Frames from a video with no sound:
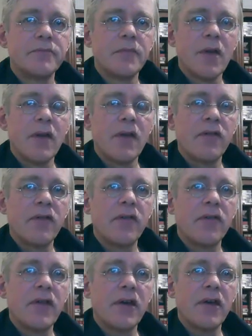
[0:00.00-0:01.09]
That's the
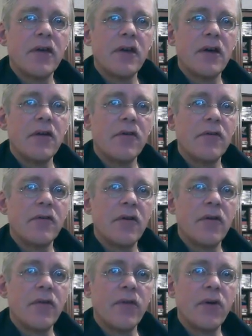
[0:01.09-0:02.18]
2nd note of
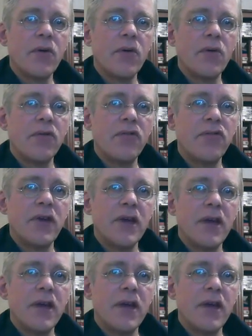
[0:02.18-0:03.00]
the chord G.